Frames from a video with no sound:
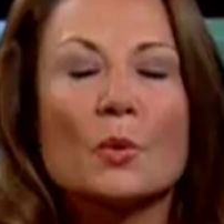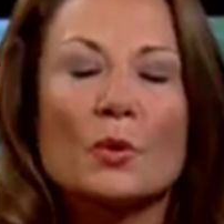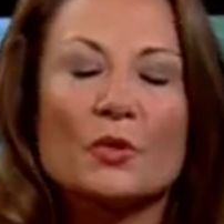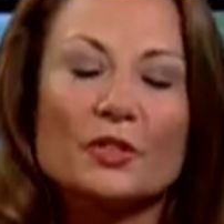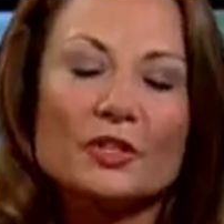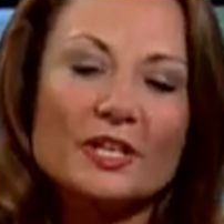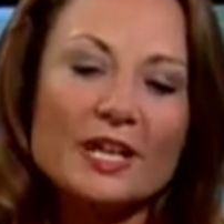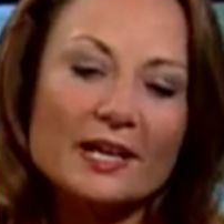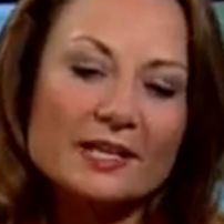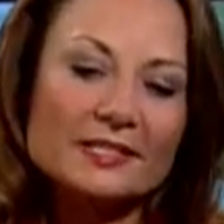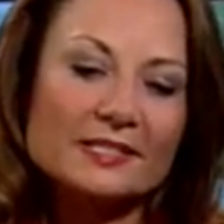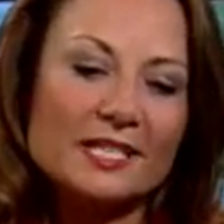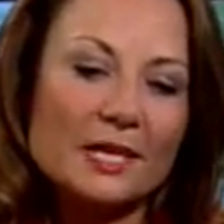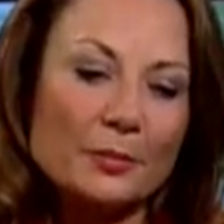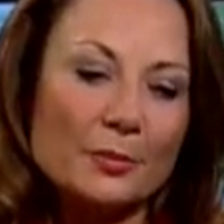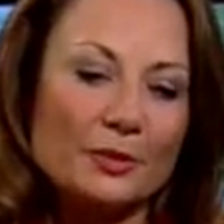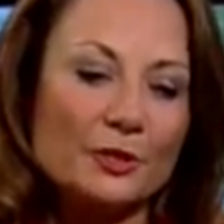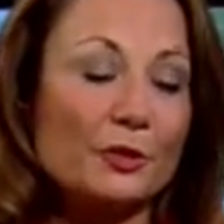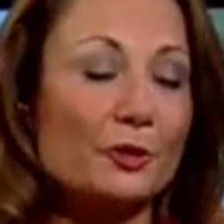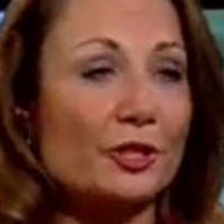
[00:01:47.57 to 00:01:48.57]
Well, the next
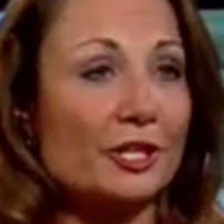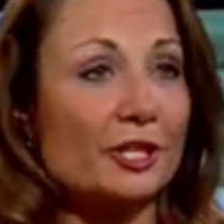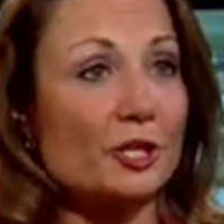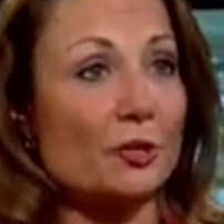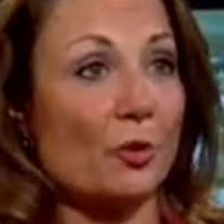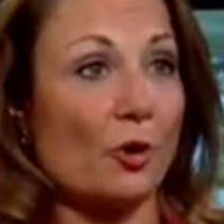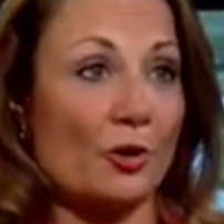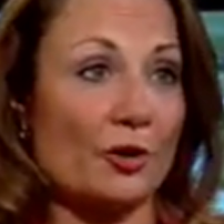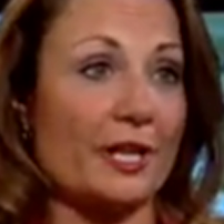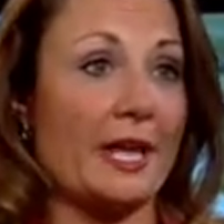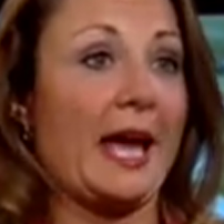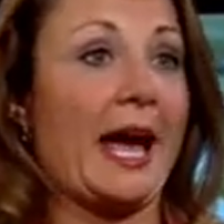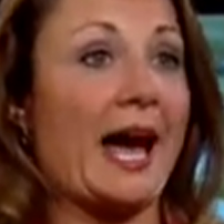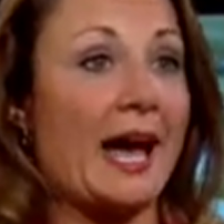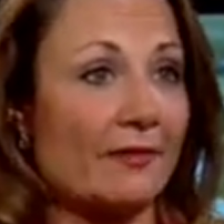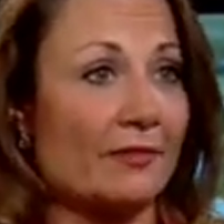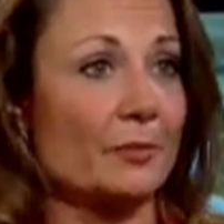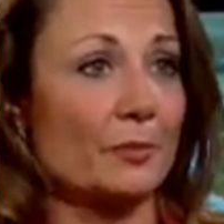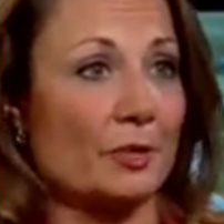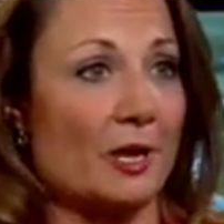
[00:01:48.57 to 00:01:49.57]
step when you think you already
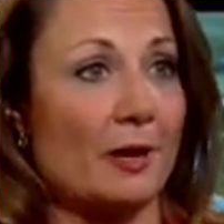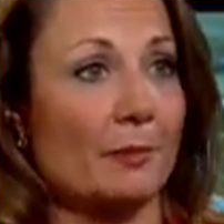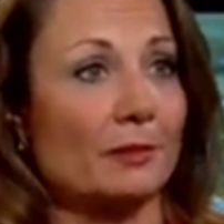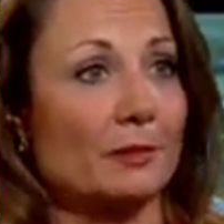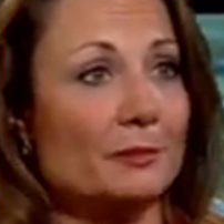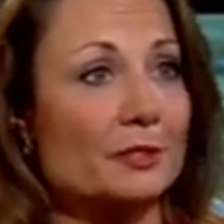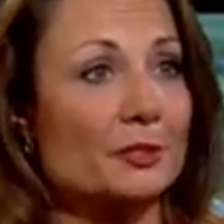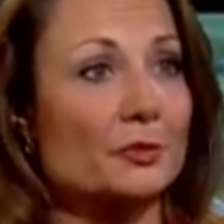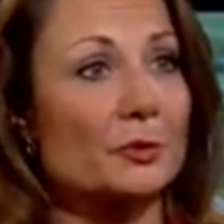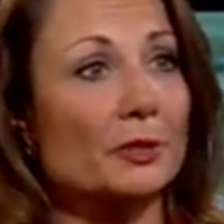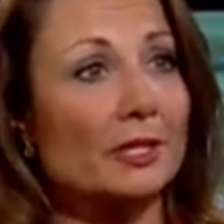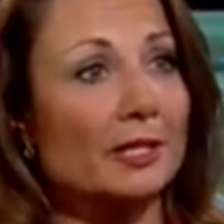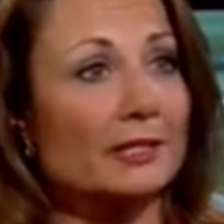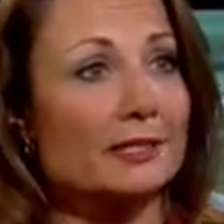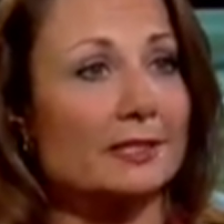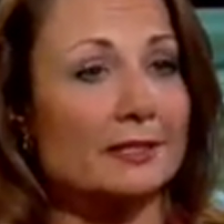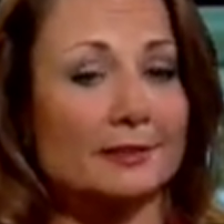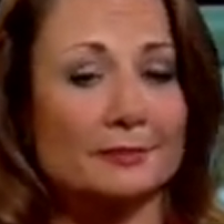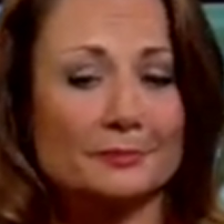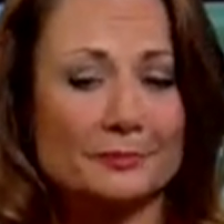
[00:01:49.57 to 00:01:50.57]
have a problem is really
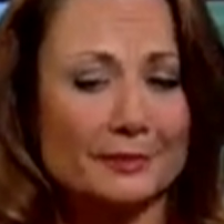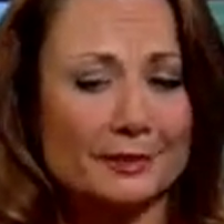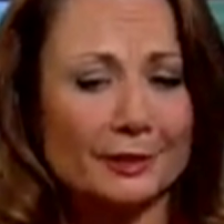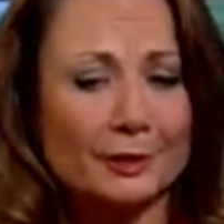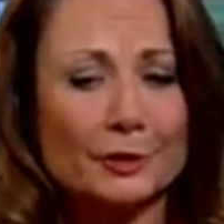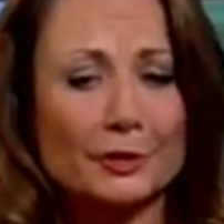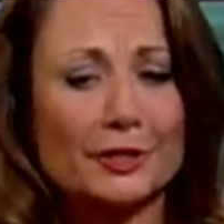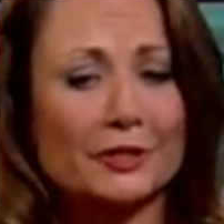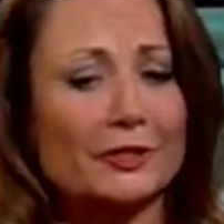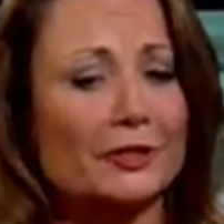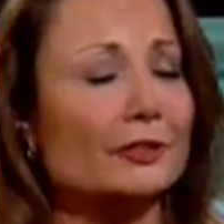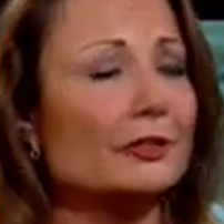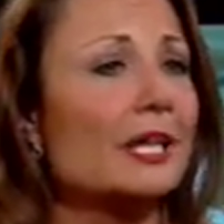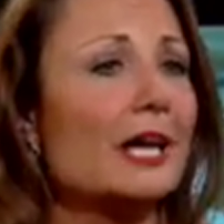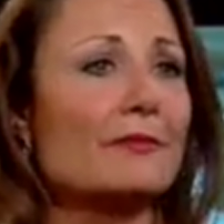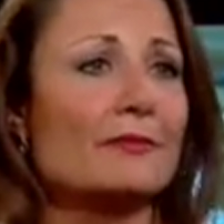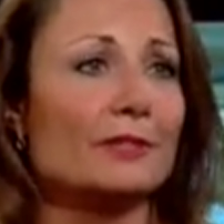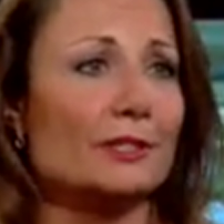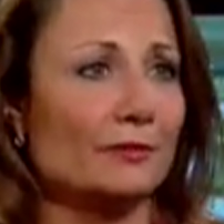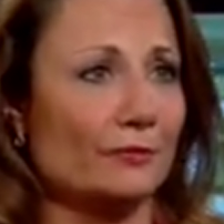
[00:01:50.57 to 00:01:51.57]
to look at the
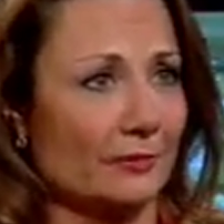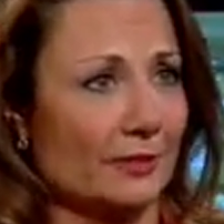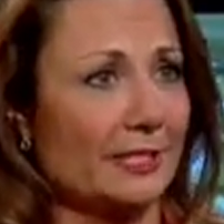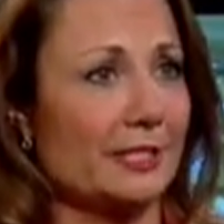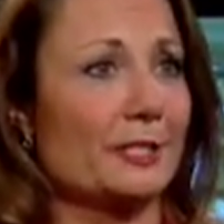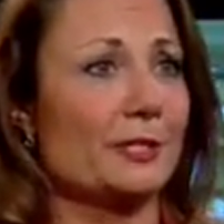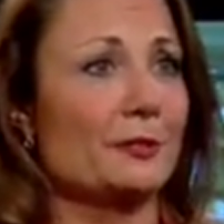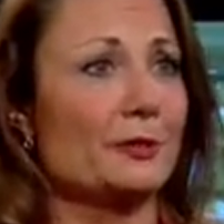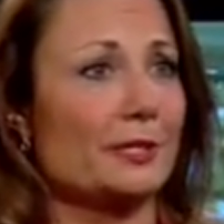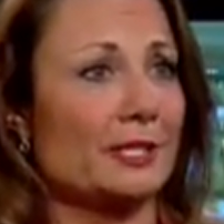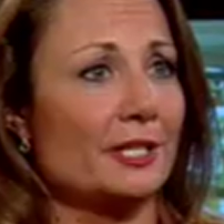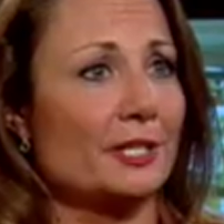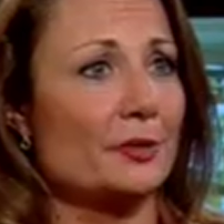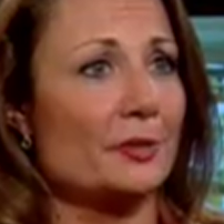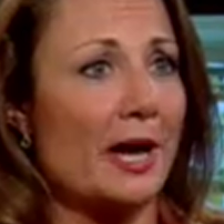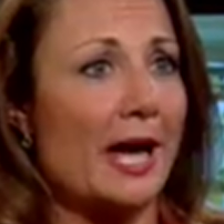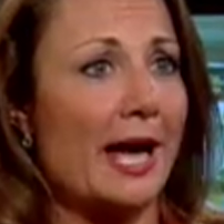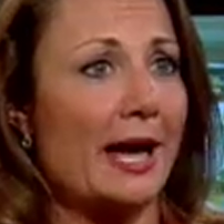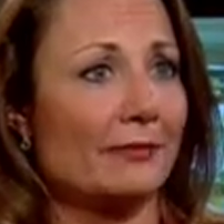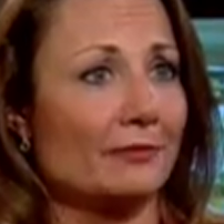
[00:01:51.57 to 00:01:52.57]
level of risk you think you
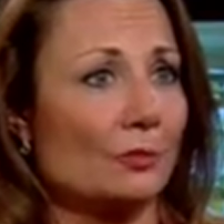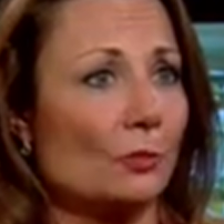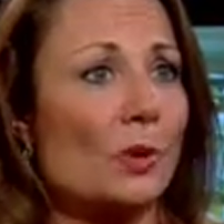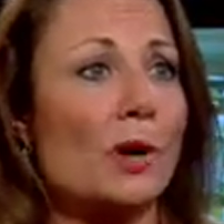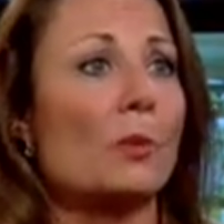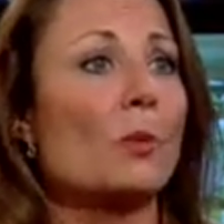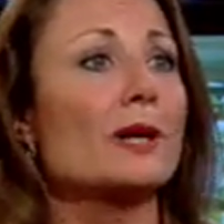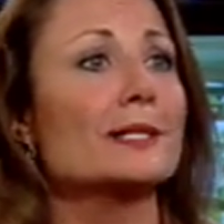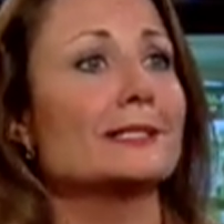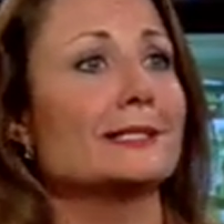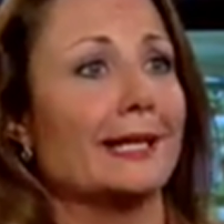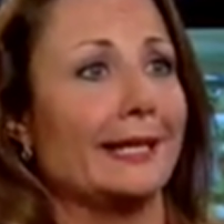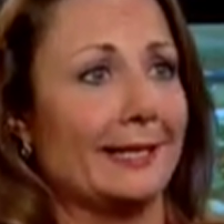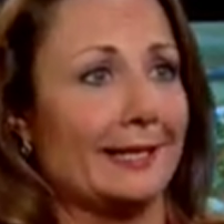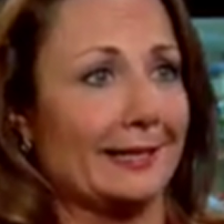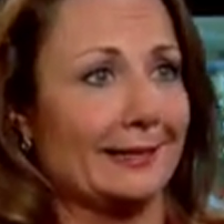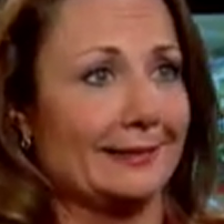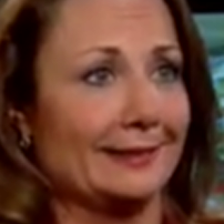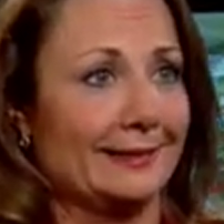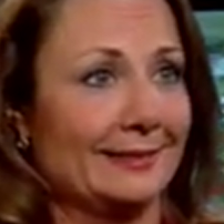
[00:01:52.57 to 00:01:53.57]
have. What was
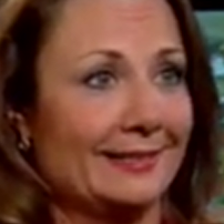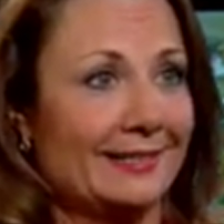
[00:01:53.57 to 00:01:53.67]
taken?